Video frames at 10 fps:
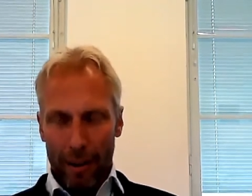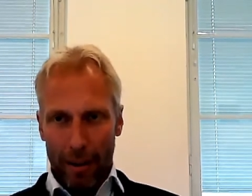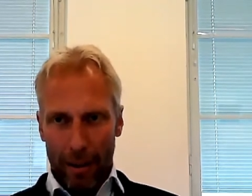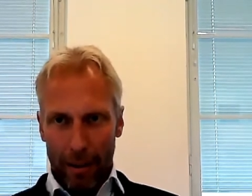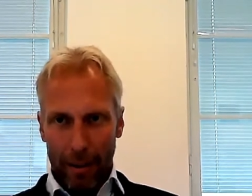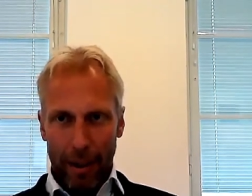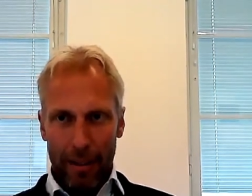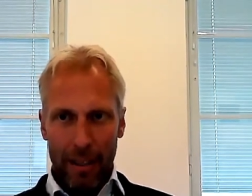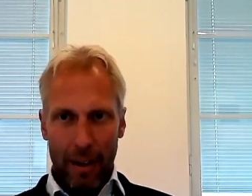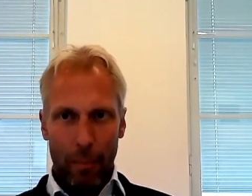uh,
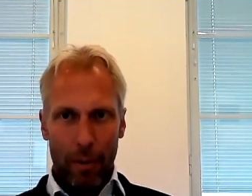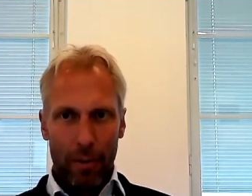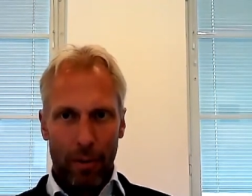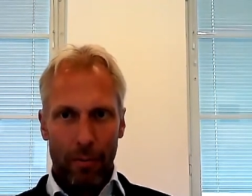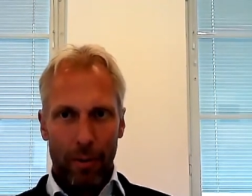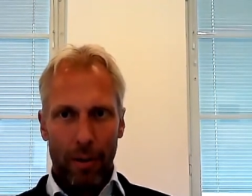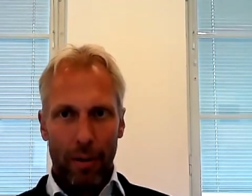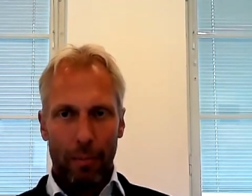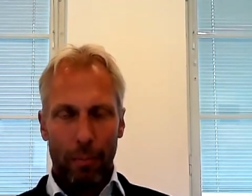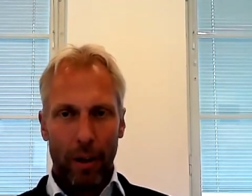examples of
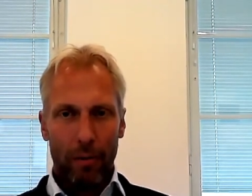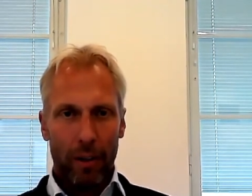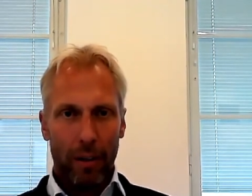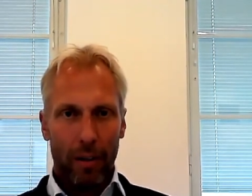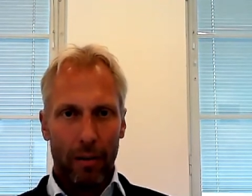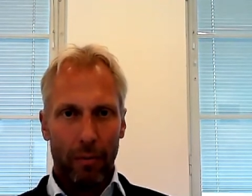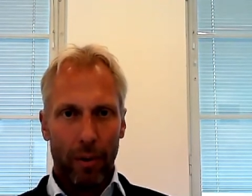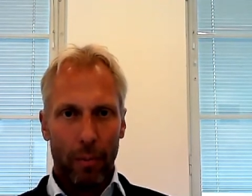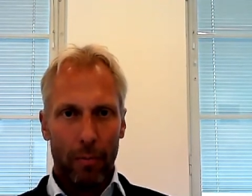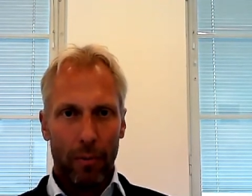uh, private equity
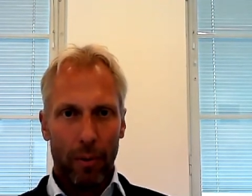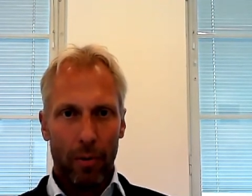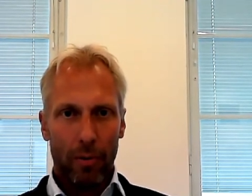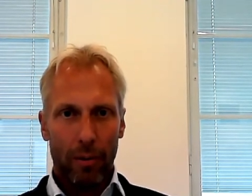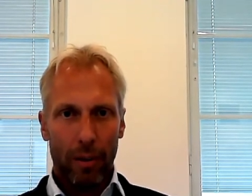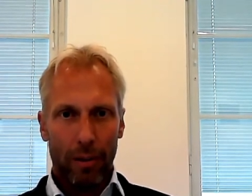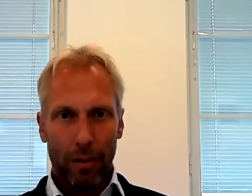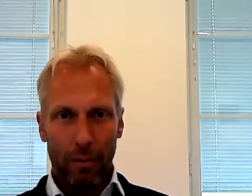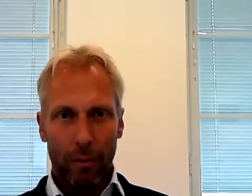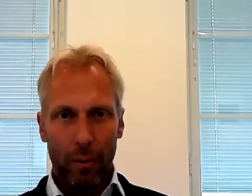firms focus on
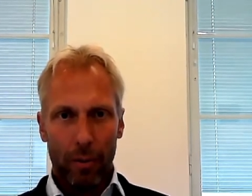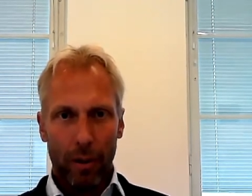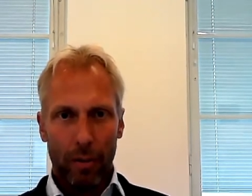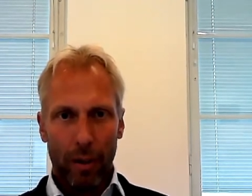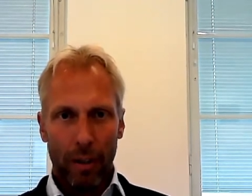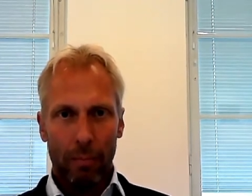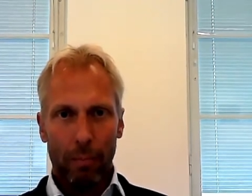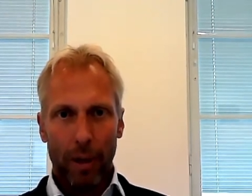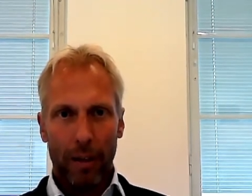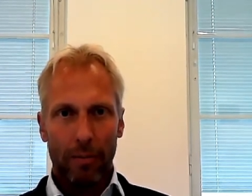focusing on
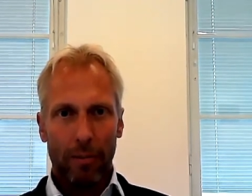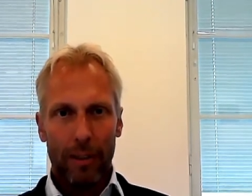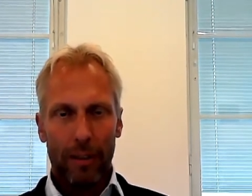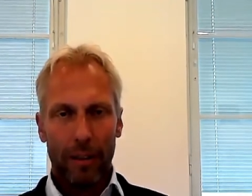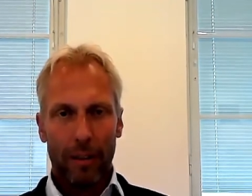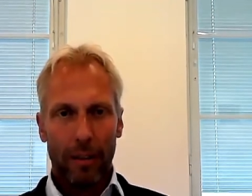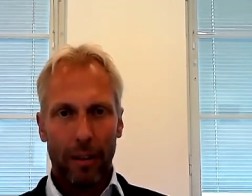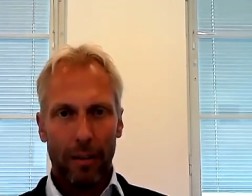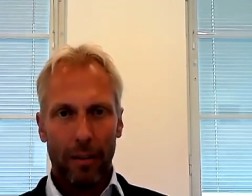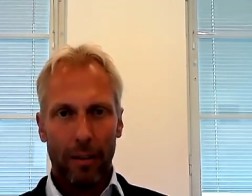impact investing,
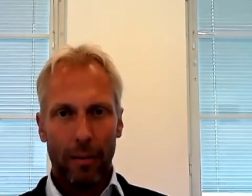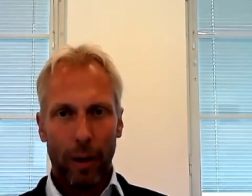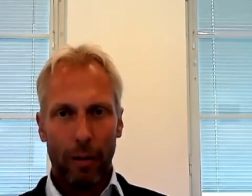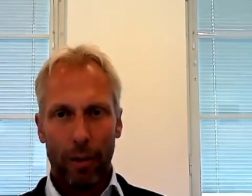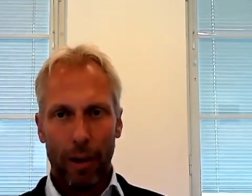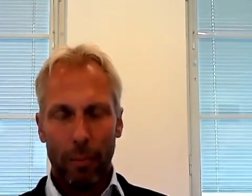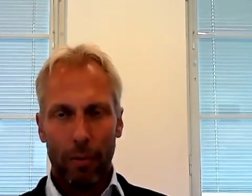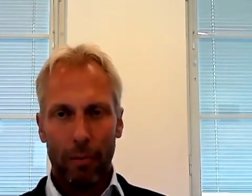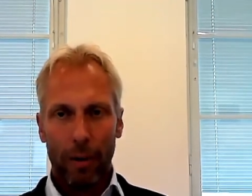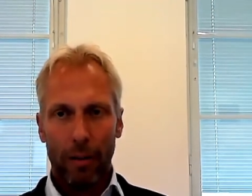and uh, we have a couple
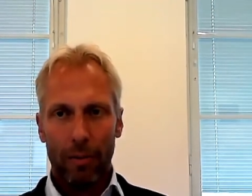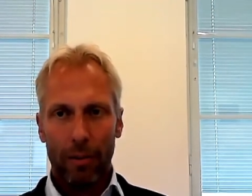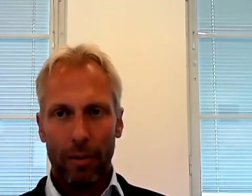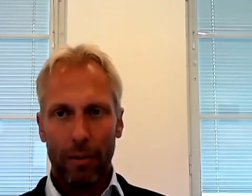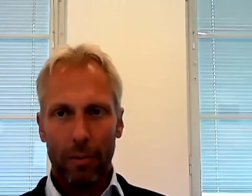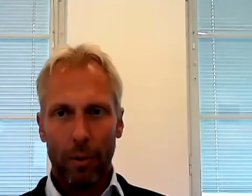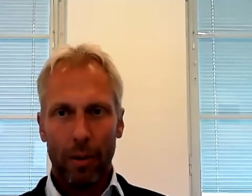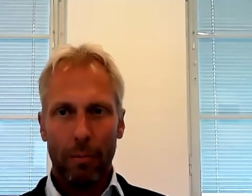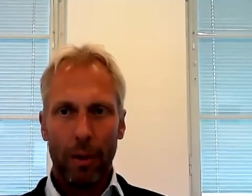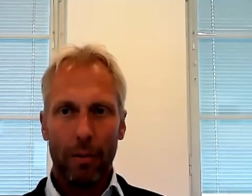of cases in
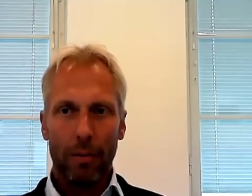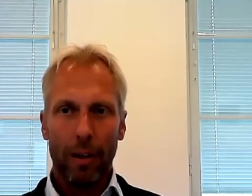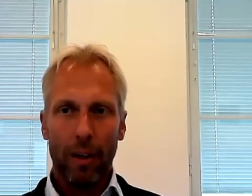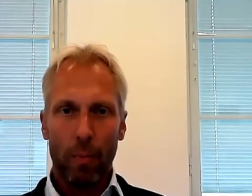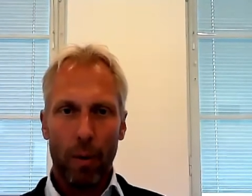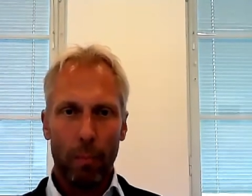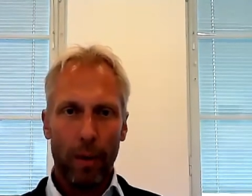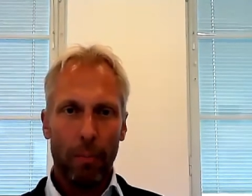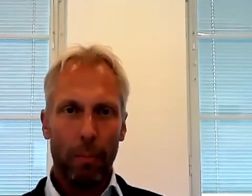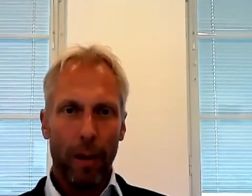Sweden, but they are popping
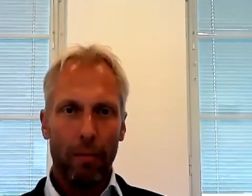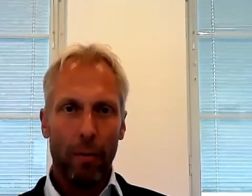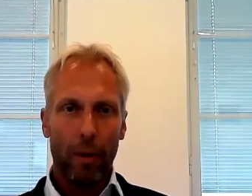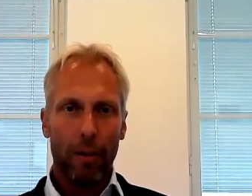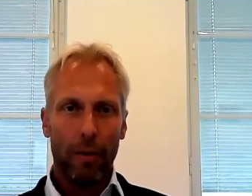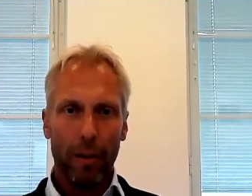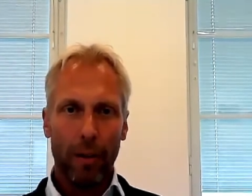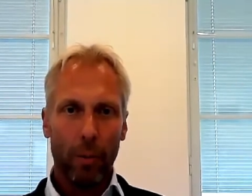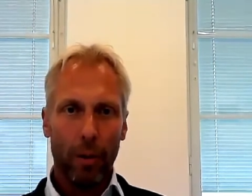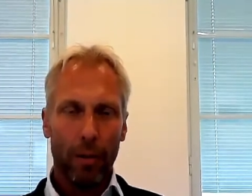up everywhere in
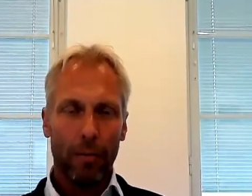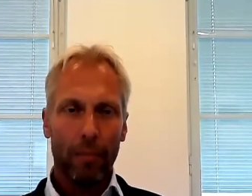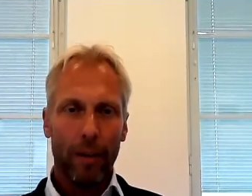the world.